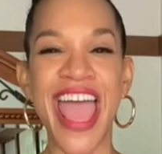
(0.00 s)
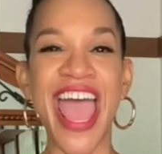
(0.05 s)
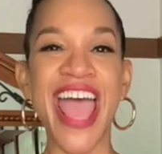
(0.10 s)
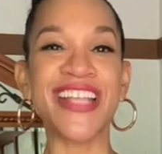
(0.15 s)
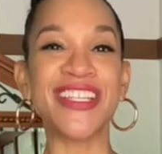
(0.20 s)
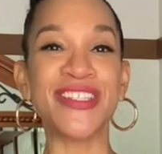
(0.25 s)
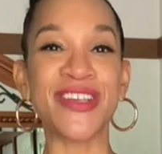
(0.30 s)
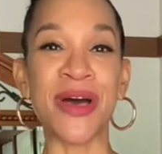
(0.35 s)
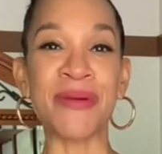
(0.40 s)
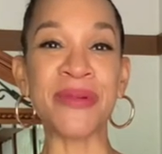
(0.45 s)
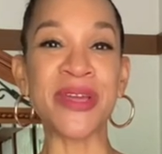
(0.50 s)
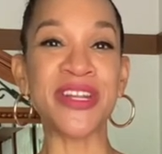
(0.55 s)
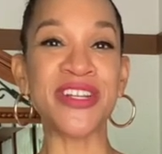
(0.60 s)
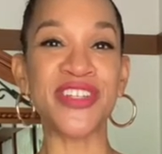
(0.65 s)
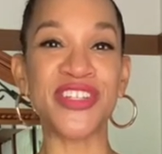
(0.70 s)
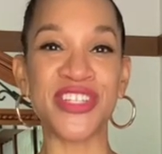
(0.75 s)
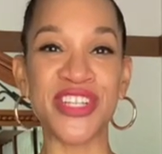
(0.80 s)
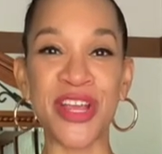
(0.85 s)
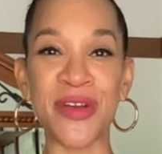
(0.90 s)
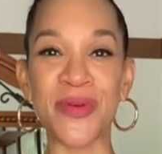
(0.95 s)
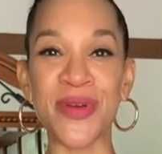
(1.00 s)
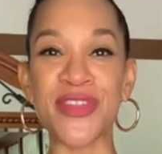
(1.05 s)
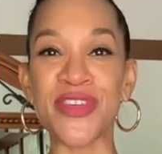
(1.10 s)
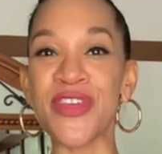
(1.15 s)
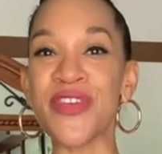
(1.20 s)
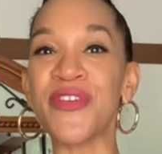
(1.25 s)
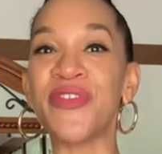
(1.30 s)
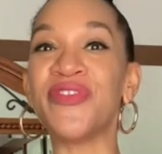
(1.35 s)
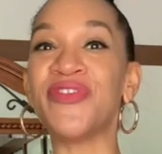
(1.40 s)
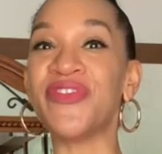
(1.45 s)
And so I'm gonna share with
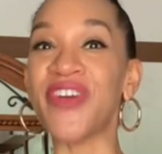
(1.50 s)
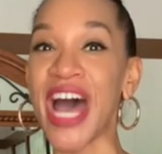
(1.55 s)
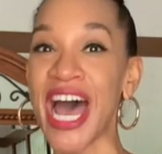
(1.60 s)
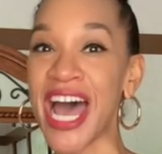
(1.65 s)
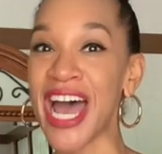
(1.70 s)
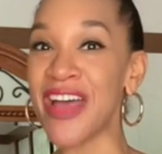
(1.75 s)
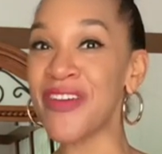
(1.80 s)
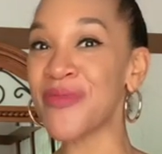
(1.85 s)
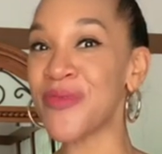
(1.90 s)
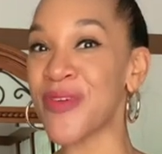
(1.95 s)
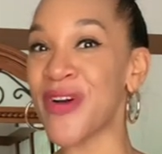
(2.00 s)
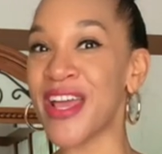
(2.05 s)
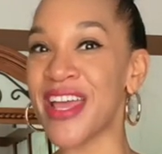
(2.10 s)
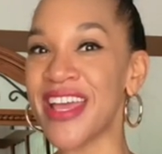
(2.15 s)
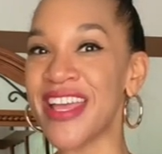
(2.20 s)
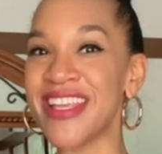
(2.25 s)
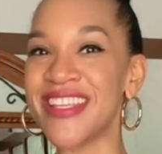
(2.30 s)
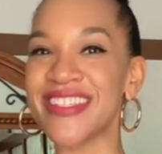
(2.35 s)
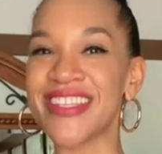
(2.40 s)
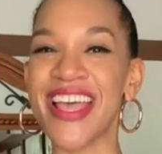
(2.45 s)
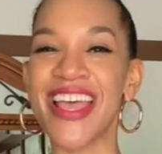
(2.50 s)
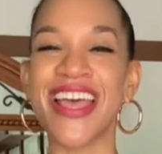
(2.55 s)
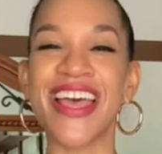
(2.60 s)
you five ways